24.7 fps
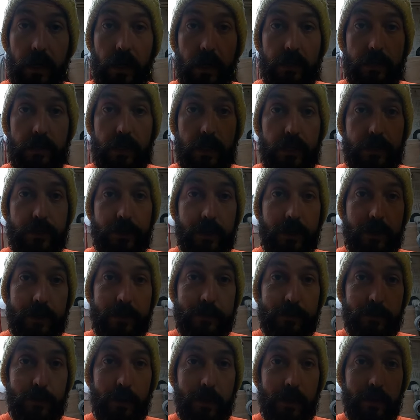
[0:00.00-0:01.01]
ammonite
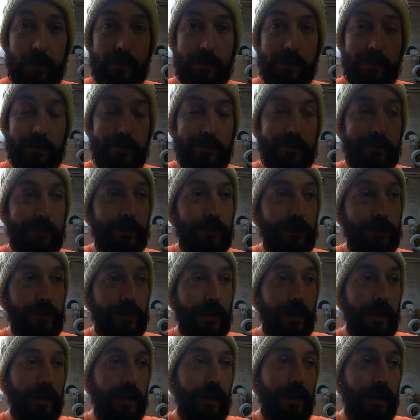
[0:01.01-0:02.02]
t-shirt as well,
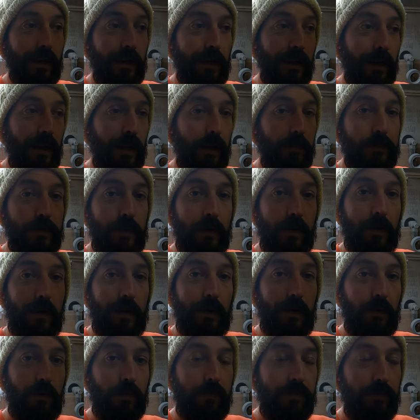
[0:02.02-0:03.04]
which I
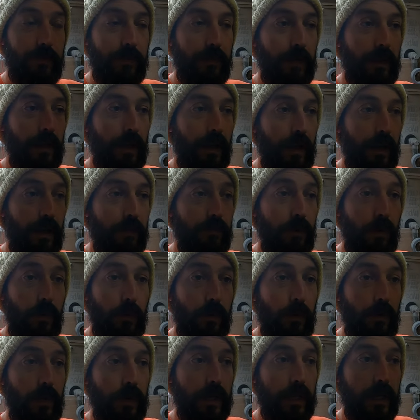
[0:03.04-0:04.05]
absolutely love. I've
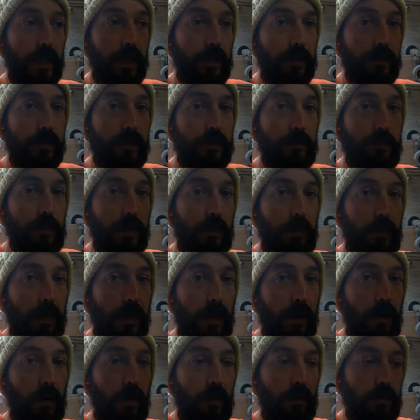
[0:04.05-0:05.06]
not worn it yet because it's been a
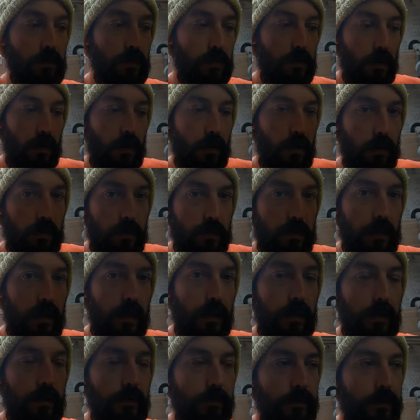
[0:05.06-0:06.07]
bit hot. It's got long
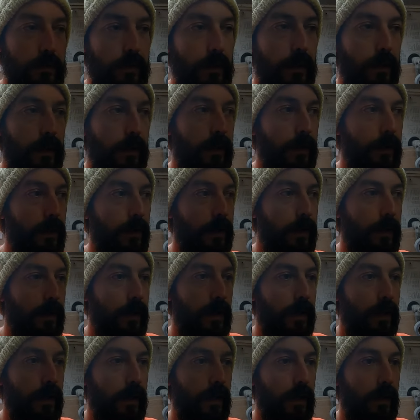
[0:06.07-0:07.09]
sleeves.
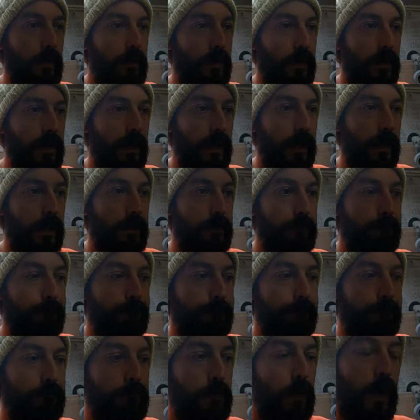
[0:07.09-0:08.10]
But yeah.
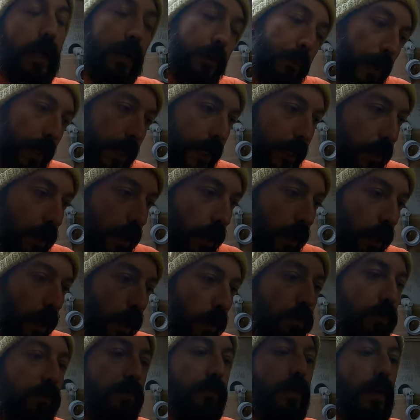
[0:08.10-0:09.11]
But anyway,
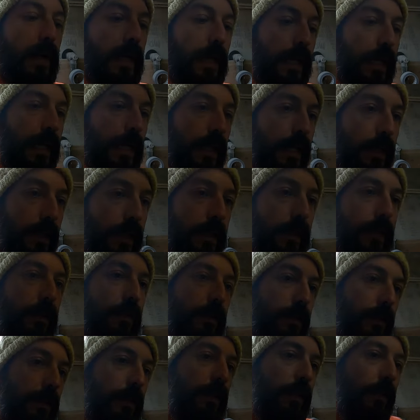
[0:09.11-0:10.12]
hopefully in
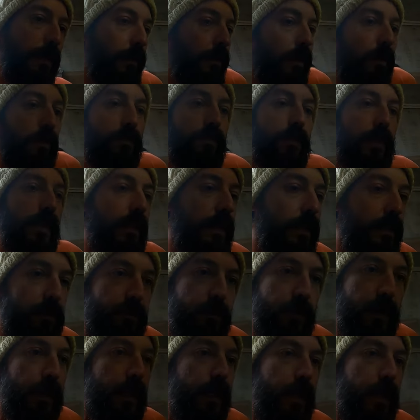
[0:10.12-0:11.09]
this